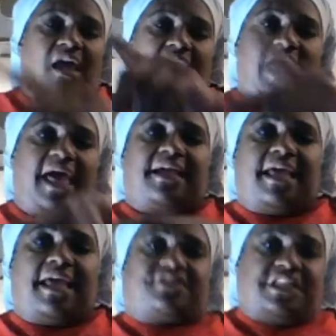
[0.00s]
I
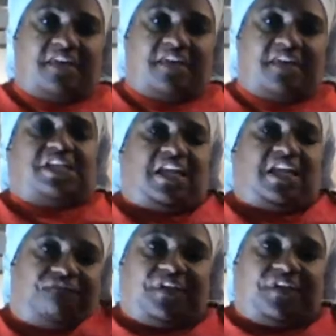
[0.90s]
got 17
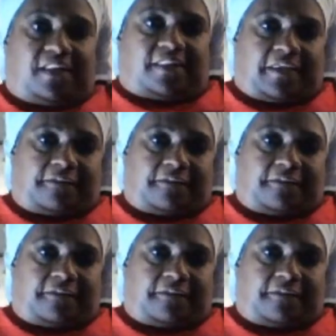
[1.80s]
felony.